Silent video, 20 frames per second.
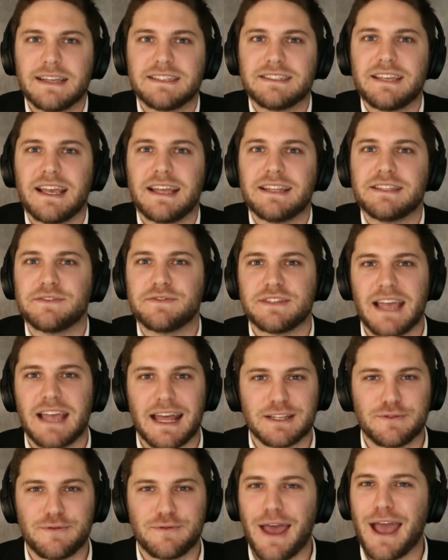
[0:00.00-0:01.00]
sense of
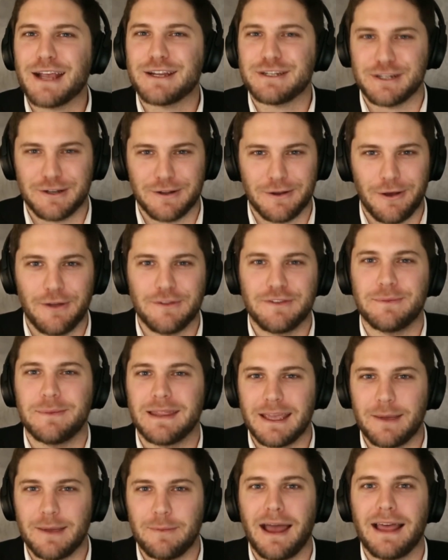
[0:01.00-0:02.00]
satisfaction
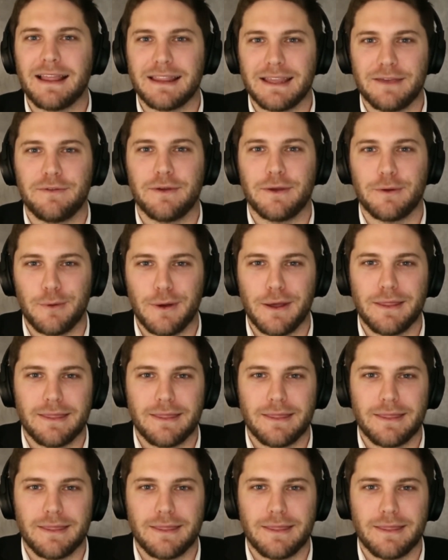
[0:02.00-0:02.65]
ultimately am I leaving with?